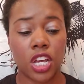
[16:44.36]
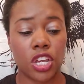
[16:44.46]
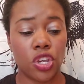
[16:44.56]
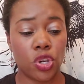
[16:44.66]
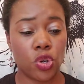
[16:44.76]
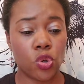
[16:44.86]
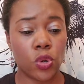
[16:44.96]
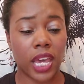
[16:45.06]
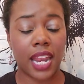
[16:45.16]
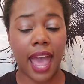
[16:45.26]
you
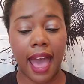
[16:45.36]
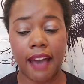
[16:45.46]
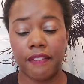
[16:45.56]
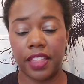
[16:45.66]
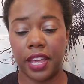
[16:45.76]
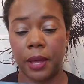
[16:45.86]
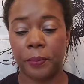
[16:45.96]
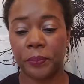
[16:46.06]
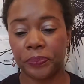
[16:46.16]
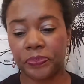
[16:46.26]
can have
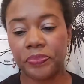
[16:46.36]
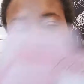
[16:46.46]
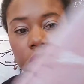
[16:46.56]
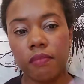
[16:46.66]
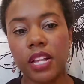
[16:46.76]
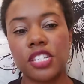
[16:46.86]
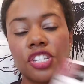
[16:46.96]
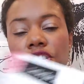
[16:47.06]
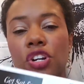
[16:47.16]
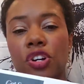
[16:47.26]
them
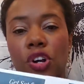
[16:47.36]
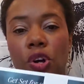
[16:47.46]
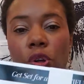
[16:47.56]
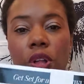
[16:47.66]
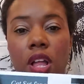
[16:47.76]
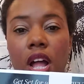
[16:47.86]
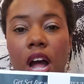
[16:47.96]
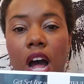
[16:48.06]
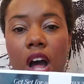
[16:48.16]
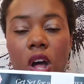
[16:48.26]
circle
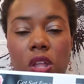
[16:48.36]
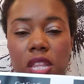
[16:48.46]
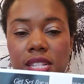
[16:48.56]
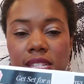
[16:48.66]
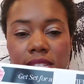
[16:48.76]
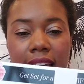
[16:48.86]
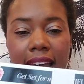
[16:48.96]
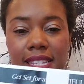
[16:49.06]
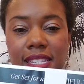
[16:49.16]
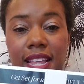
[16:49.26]
all the
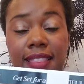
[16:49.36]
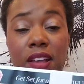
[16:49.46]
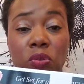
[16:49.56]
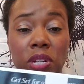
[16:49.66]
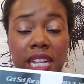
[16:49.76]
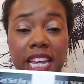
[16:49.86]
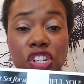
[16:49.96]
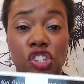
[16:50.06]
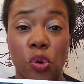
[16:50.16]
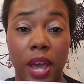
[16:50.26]
sets that they really
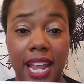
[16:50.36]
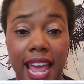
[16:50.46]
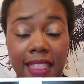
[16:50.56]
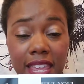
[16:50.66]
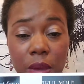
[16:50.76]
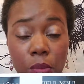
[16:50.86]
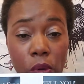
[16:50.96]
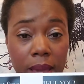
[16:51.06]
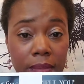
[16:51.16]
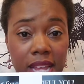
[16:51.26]
enjoyed at the
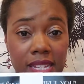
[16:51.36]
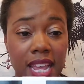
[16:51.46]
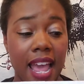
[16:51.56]
appointment.